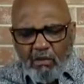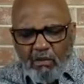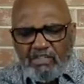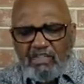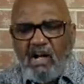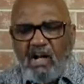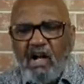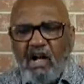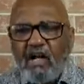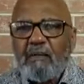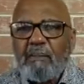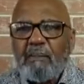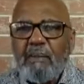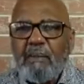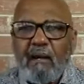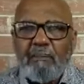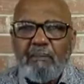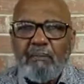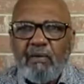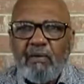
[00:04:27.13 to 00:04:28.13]
While we're talking
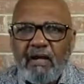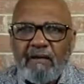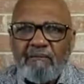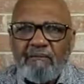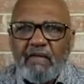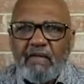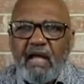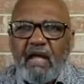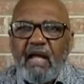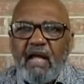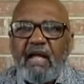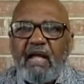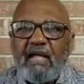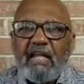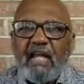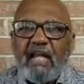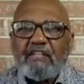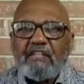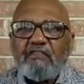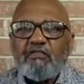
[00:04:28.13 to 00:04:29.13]
about prayer, hey,
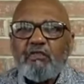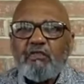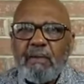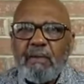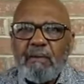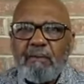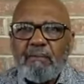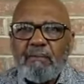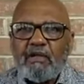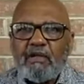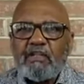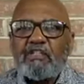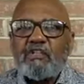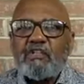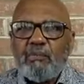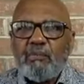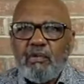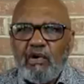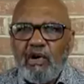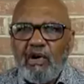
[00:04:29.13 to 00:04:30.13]
let's remember
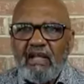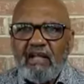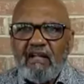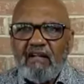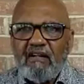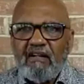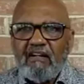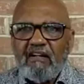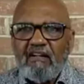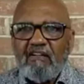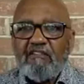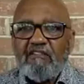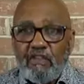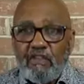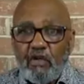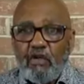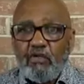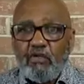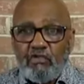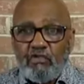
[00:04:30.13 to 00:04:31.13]
to pray for
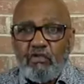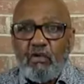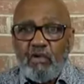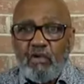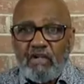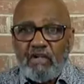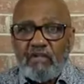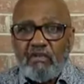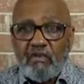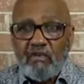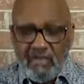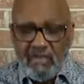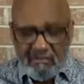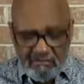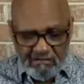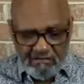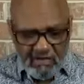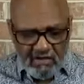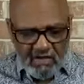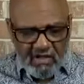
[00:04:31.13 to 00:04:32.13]
those who are in grief.
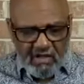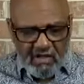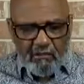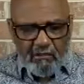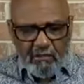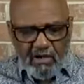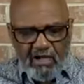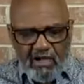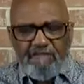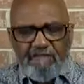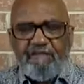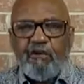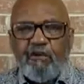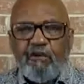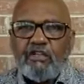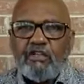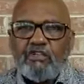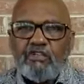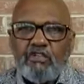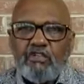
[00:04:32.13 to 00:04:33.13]
Pray for
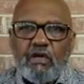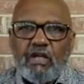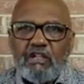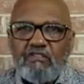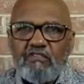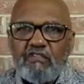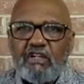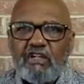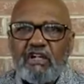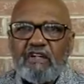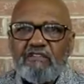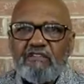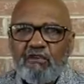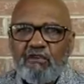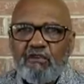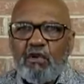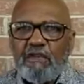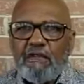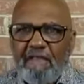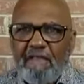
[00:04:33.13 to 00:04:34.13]
the
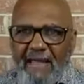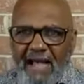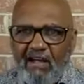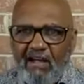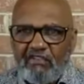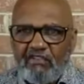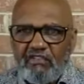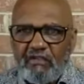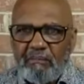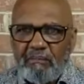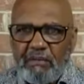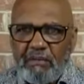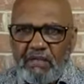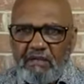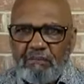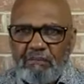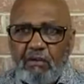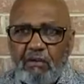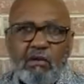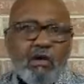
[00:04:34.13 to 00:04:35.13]
204,000
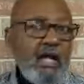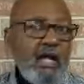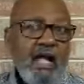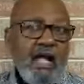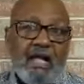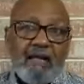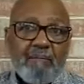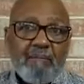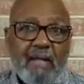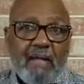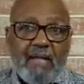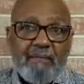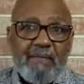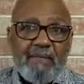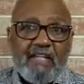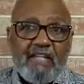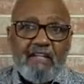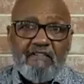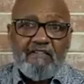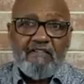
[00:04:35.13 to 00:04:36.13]
people and maybe
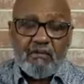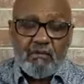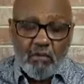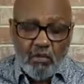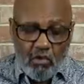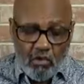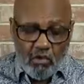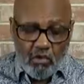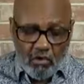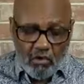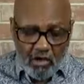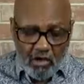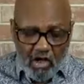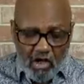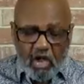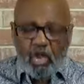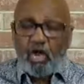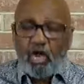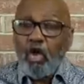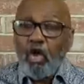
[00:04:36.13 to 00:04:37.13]
even more
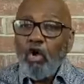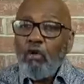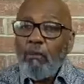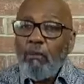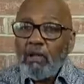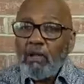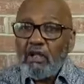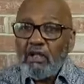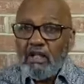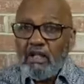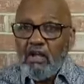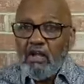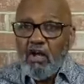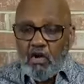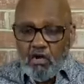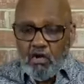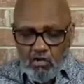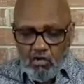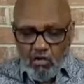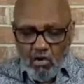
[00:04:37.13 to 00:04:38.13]
globally
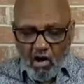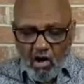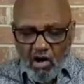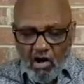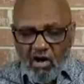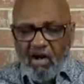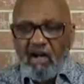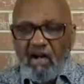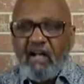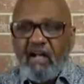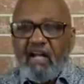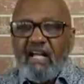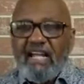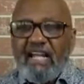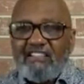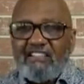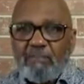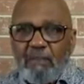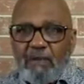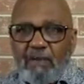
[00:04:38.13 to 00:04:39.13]
who are
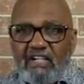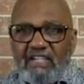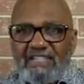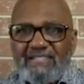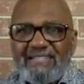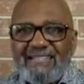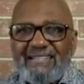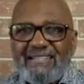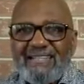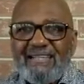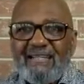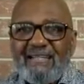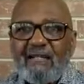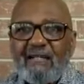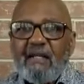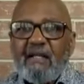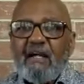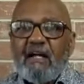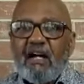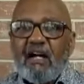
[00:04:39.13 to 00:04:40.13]

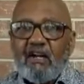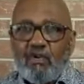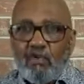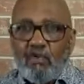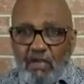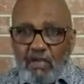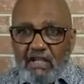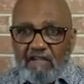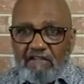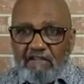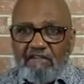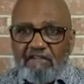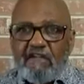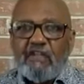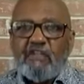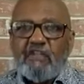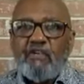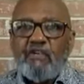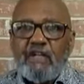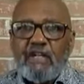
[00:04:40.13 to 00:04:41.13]
experiencing uh, grief
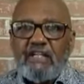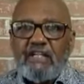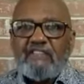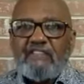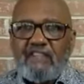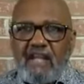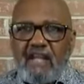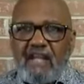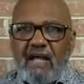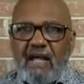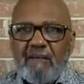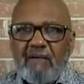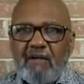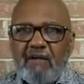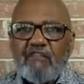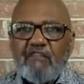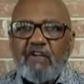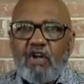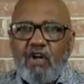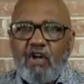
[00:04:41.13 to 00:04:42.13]
during this time
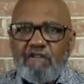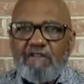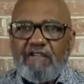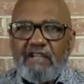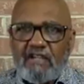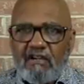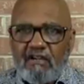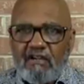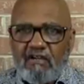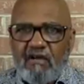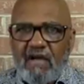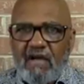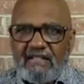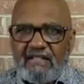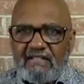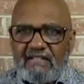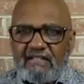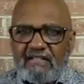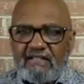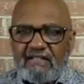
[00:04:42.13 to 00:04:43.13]
of the COVID
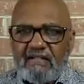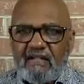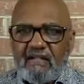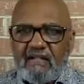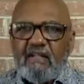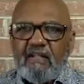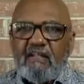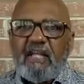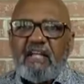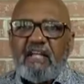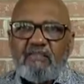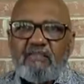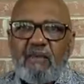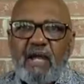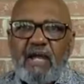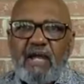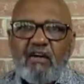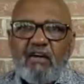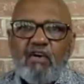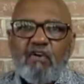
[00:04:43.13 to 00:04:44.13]
crisis. That's
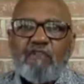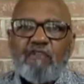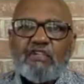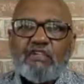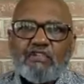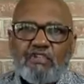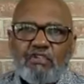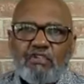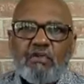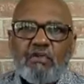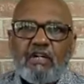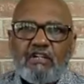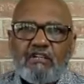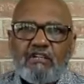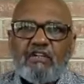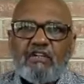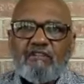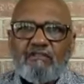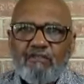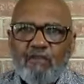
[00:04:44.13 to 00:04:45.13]
right, over
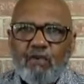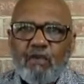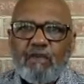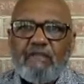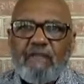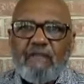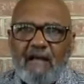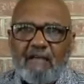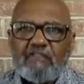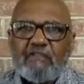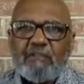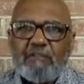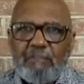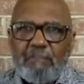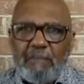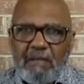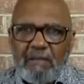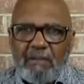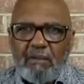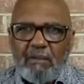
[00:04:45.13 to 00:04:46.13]
204,000
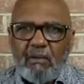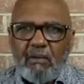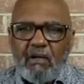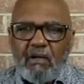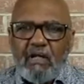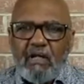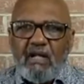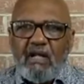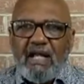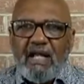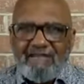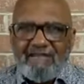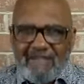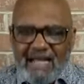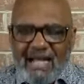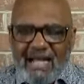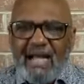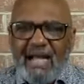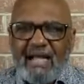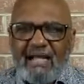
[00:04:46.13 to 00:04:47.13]
people have
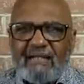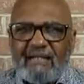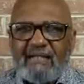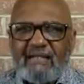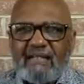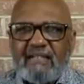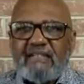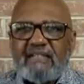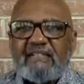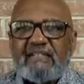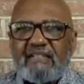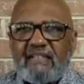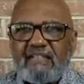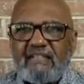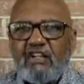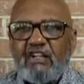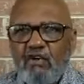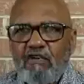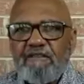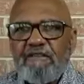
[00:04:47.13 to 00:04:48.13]
died
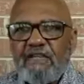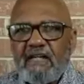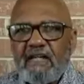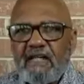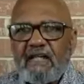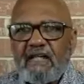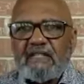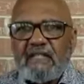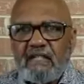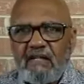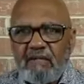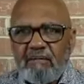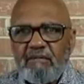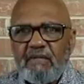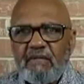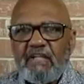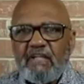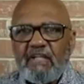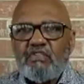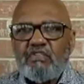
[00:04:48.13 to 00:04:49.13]
since COVID has
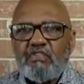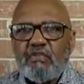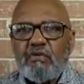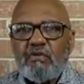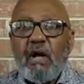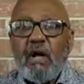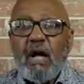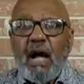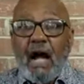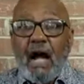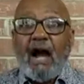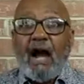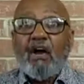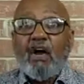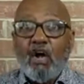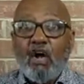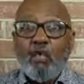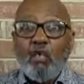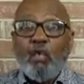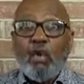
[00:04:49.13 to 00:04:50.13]
come into our
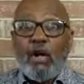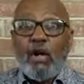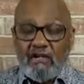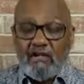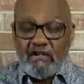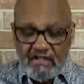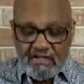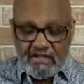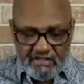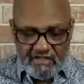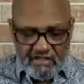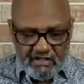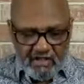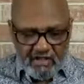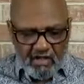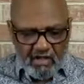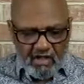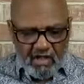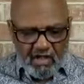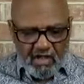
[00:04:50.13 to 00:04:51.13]
awareness.
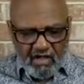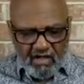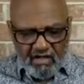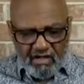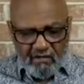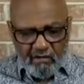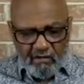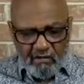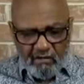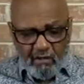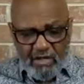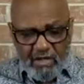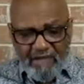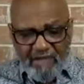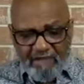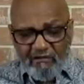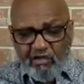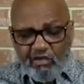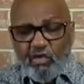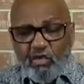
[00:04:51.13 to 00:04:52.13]
Uh, we
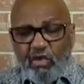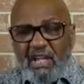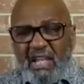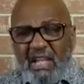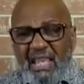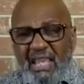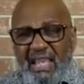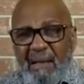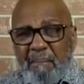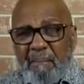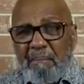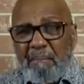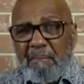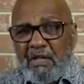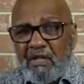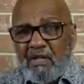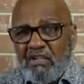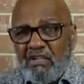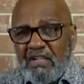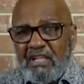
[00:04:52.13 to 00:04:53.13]
have 3
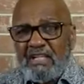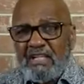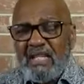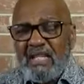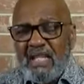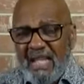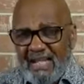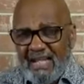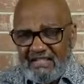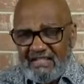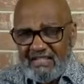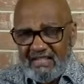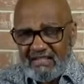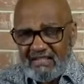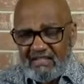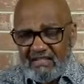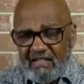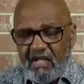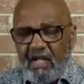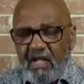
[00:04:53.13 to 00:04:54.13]
million
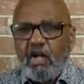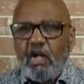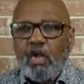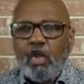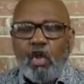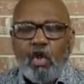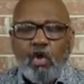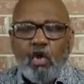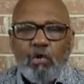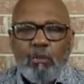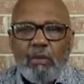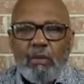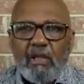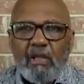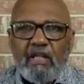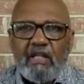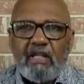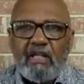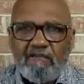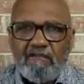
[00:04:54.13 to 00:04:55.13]
cases
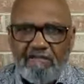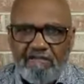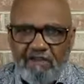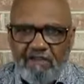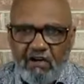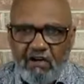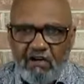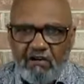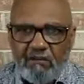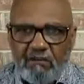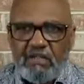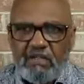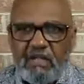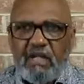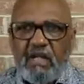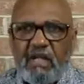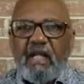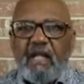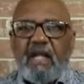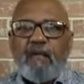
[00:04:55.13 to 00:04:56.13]
globally confirmed,
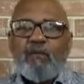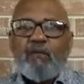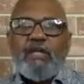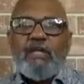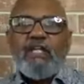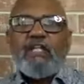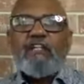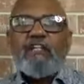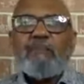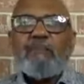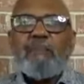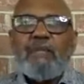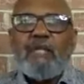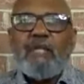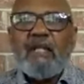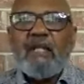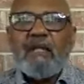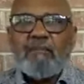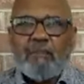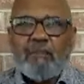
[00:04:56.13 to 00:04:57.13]
and we need to be
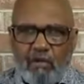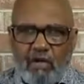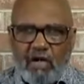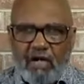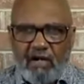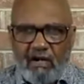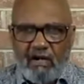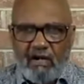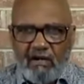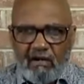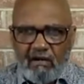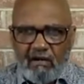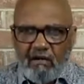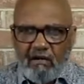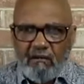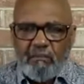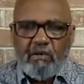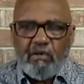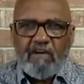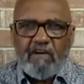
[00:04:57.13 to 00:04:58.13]
in
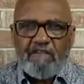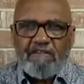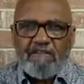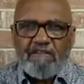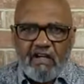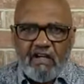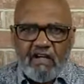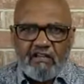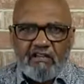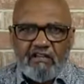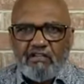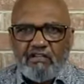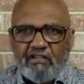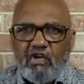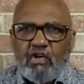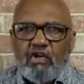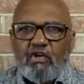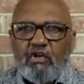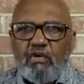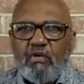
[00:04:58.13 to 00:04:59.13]
prayer for others
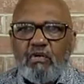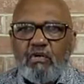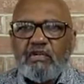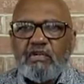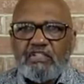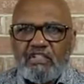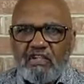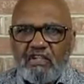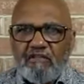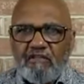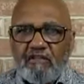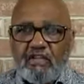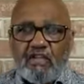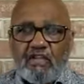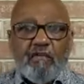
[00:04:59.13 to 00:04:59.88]
who are suffering.